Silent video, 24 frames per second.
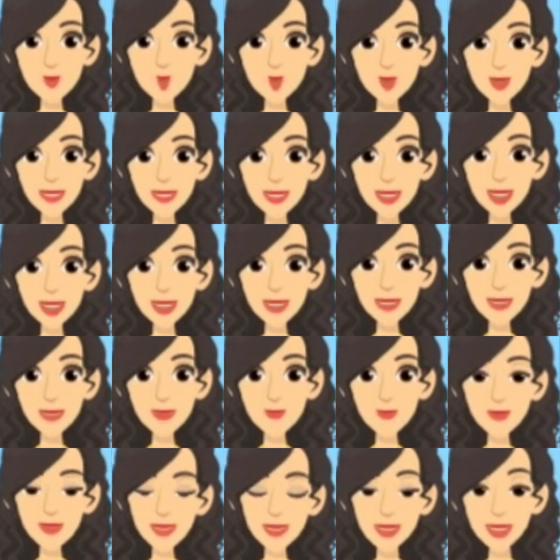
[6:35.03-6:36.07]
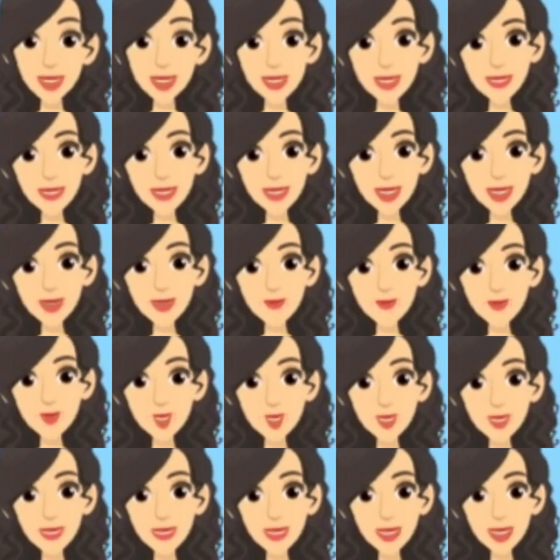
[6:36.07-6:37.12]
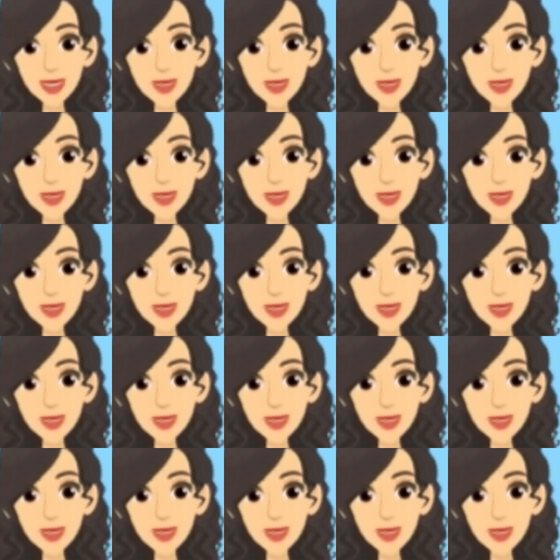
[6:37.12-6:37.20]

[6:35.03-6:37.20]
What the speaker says: during the aging of plant foliage.